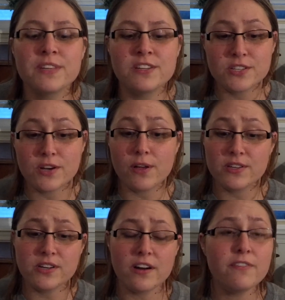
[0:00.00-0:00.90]
So I'll
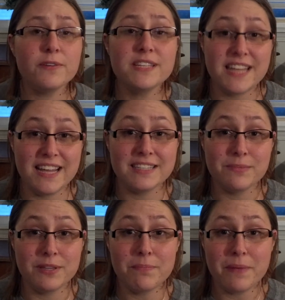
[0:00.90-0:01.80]
start off with saying
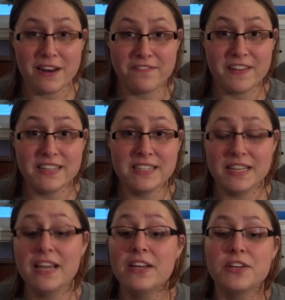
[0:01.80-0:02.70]
some of the benefits.
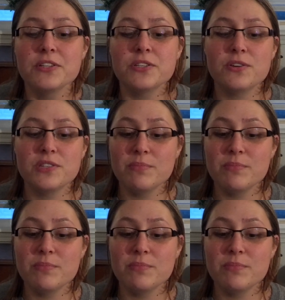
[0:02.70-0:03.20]
So some